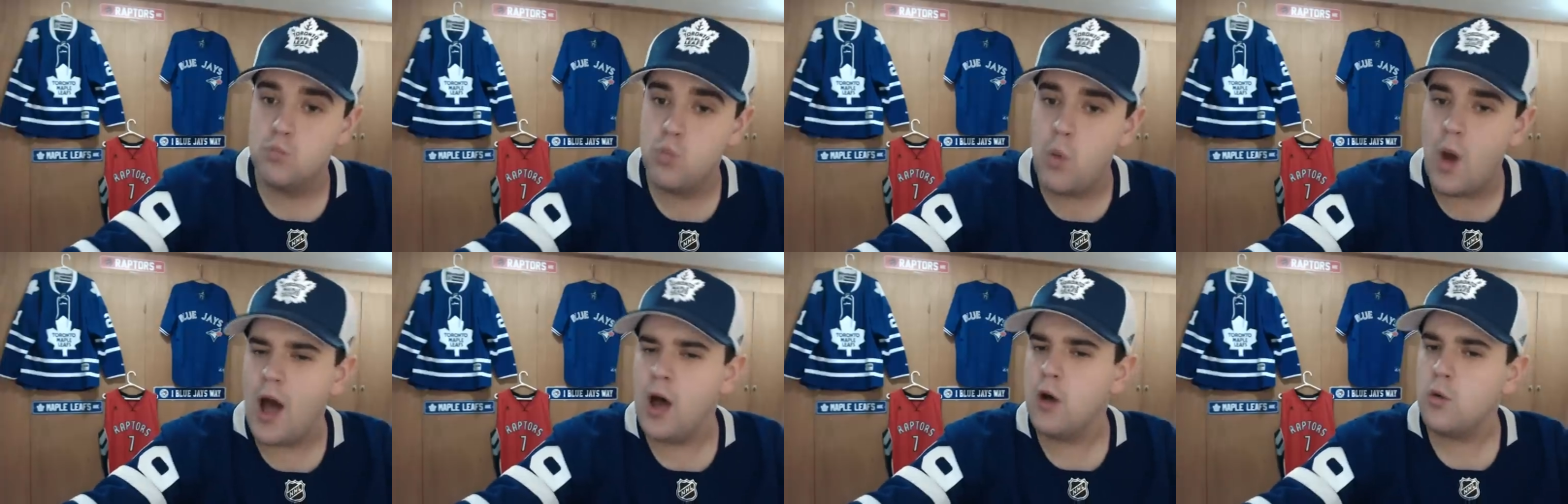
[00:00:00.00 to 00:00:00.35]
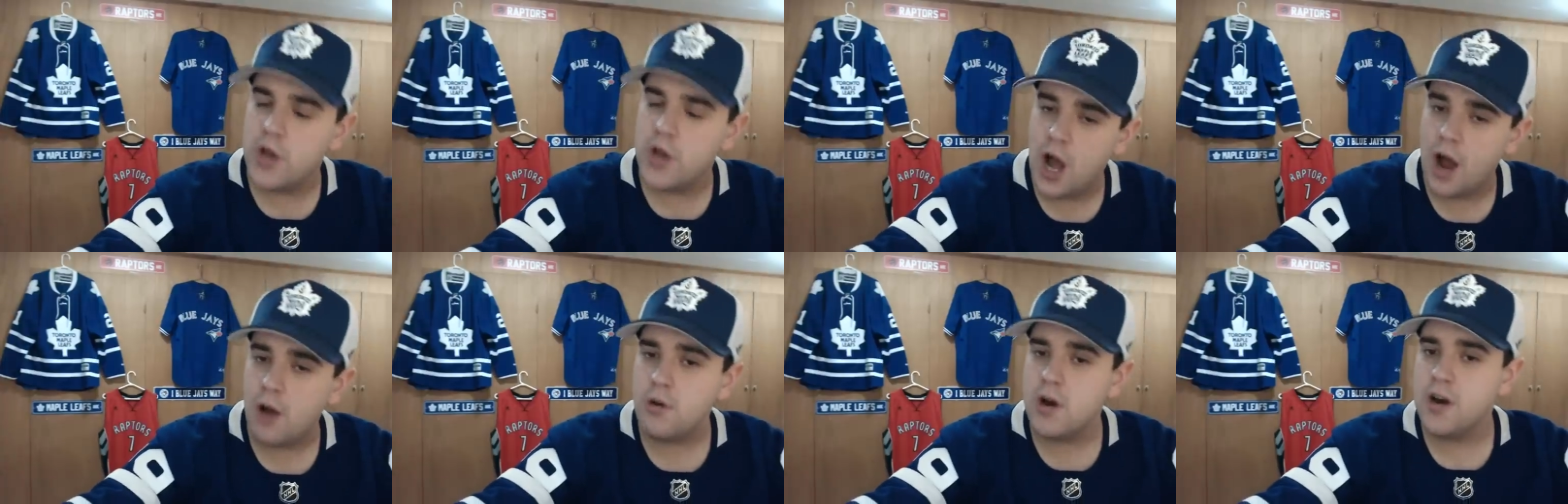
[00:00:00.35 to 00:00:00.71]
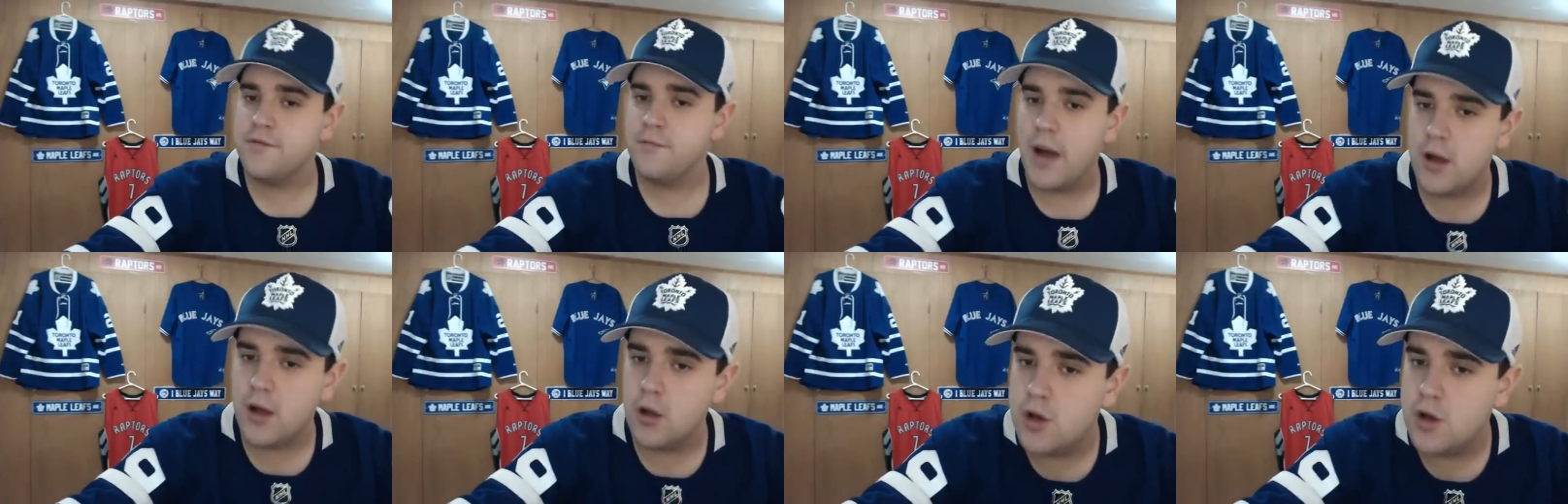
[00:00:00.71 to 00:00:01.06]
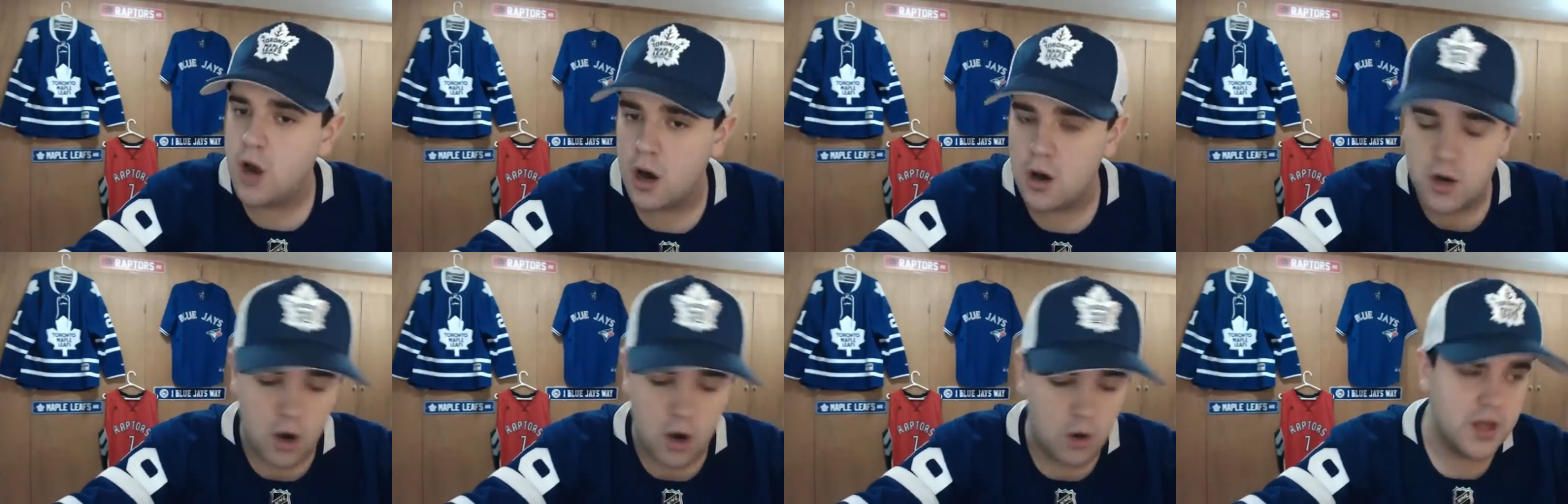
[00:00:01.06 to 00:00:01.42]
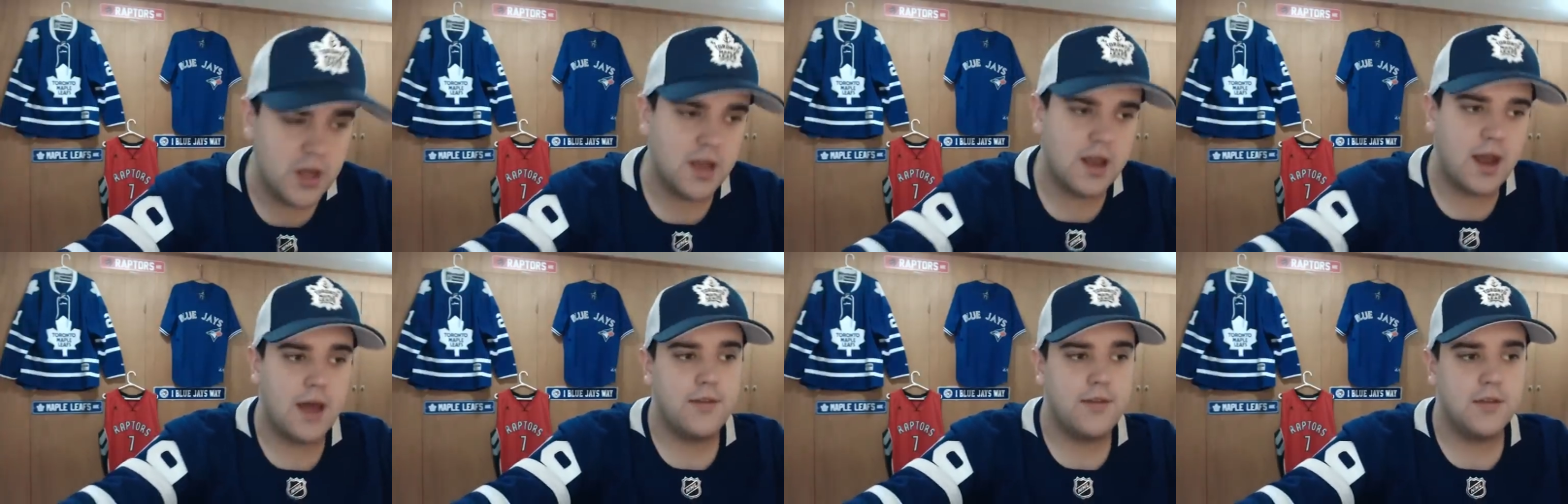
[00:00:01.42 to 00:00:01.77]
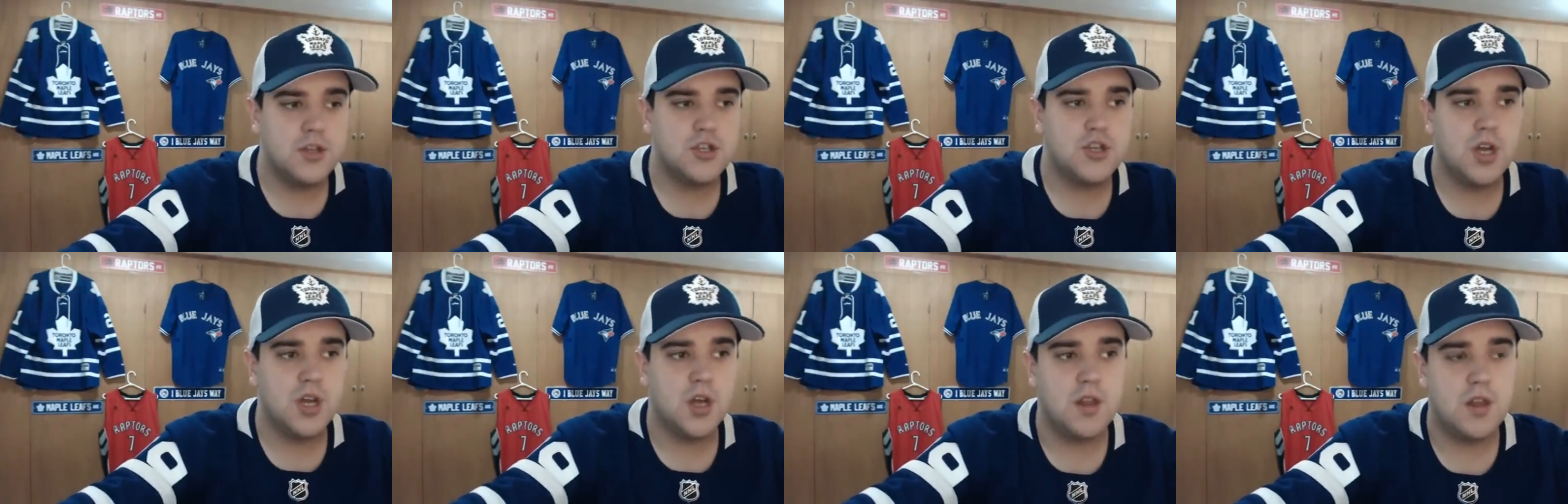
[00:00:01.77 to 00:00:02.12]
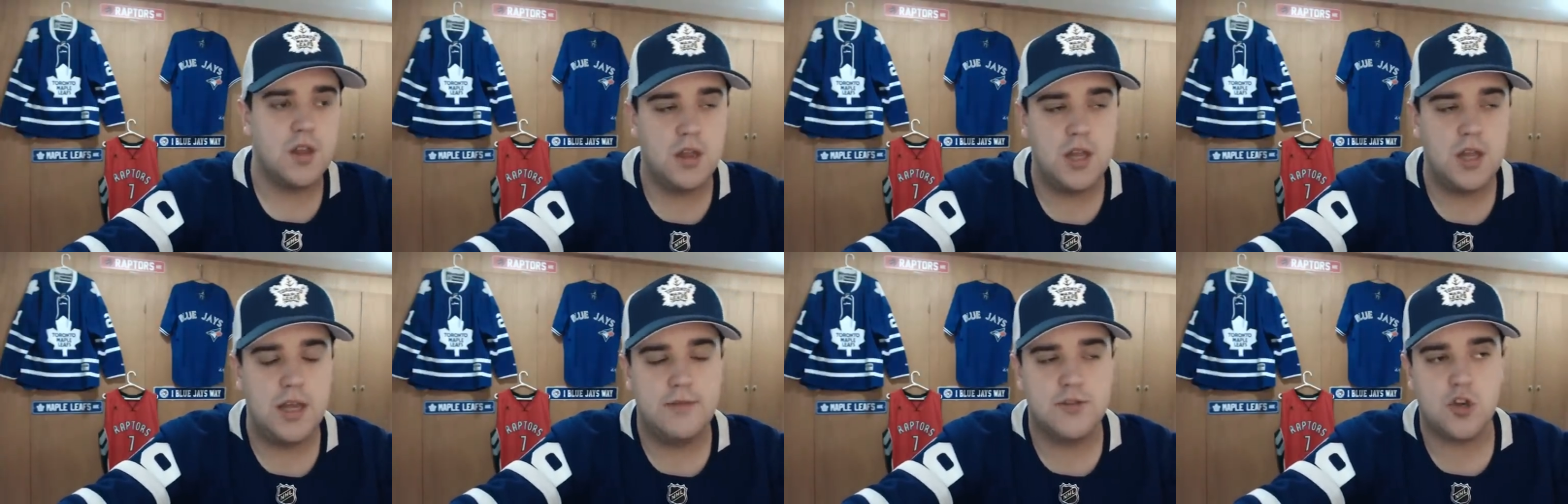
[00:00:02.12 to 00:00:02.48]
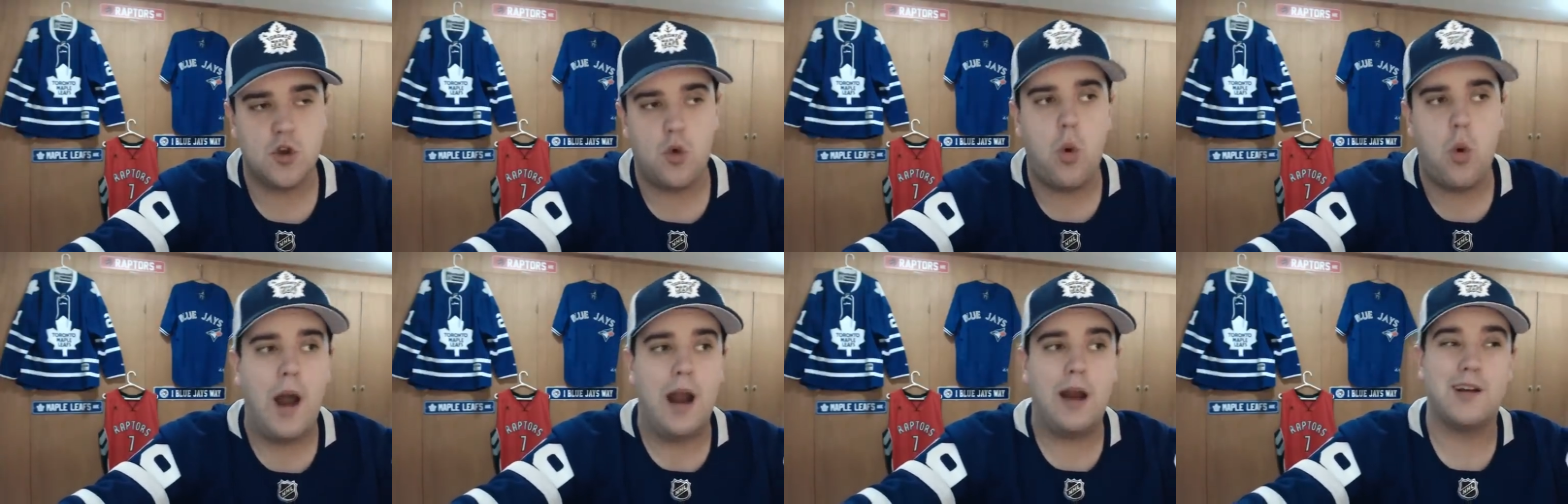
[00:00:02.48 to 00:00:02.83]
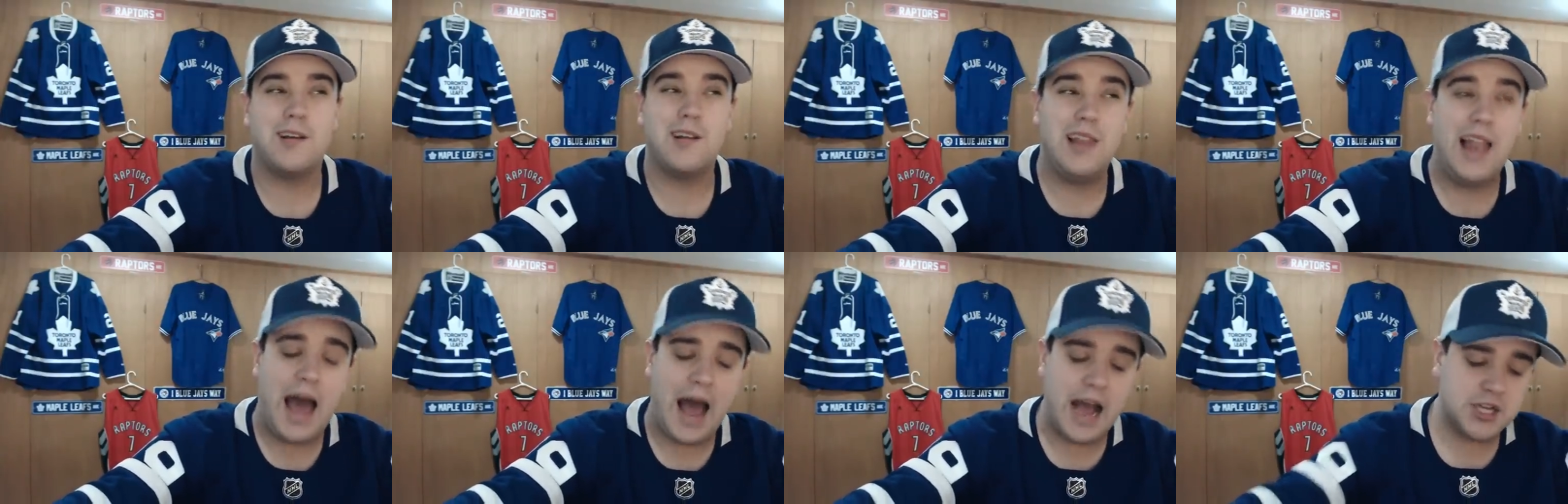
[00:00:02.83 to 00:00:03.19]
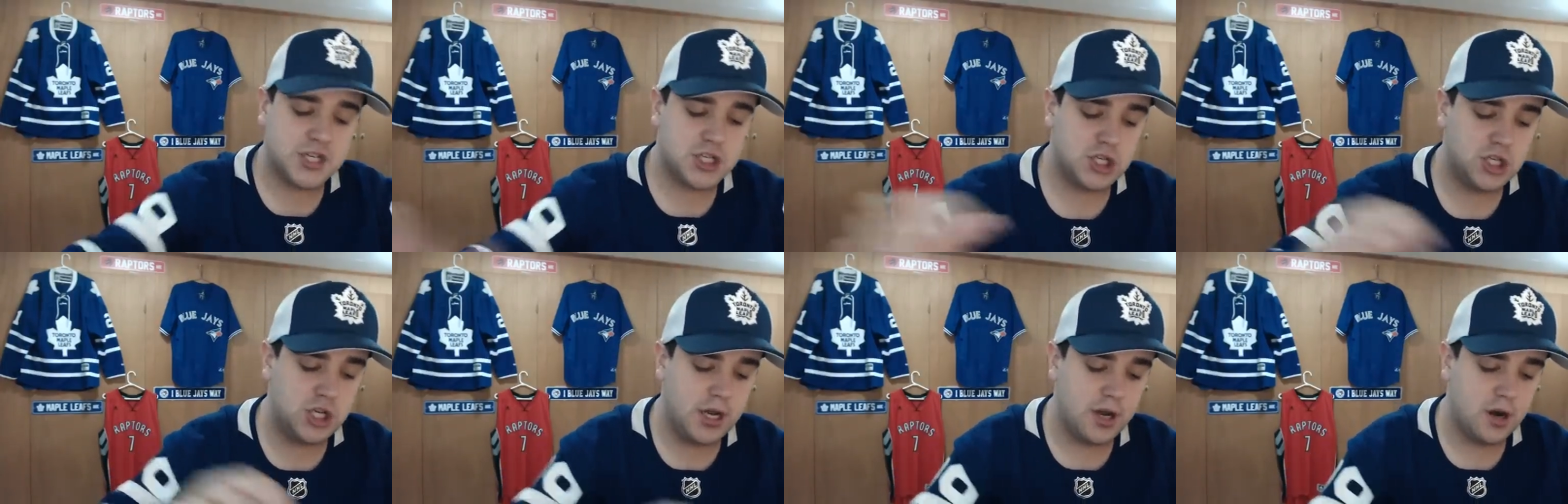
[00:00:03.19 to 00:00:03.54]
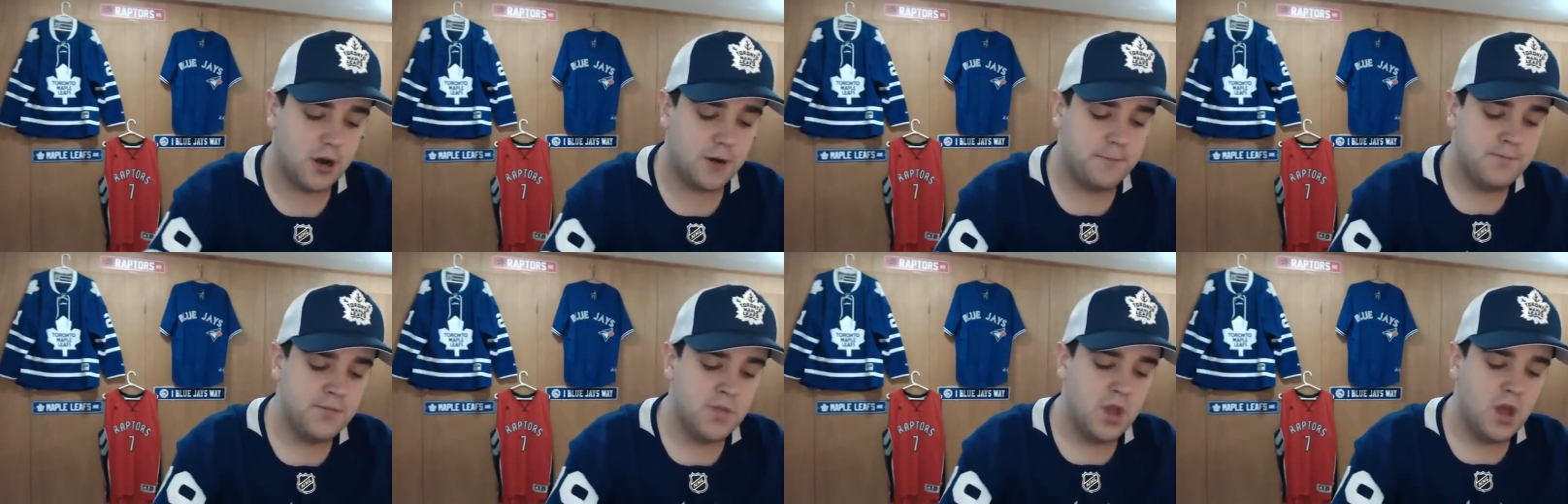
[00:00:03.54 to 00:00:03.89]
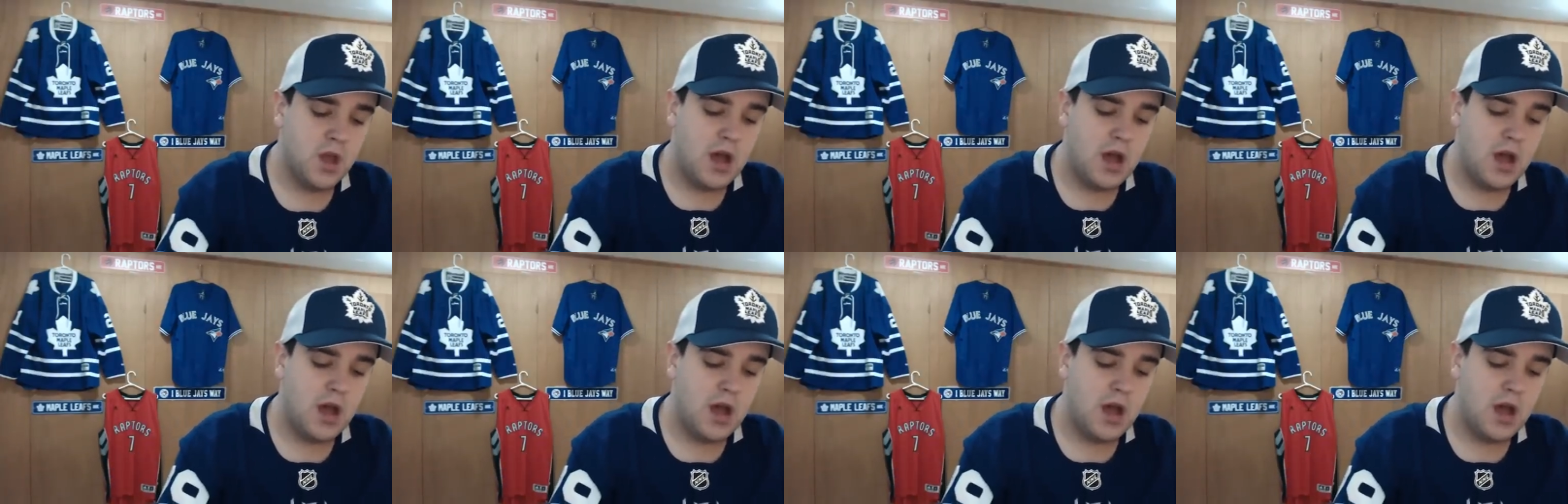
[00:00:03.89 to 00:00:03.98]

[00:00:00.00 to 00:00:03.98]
Well, we got rid of Michael Carcone, a guy that the Leafs acquired last year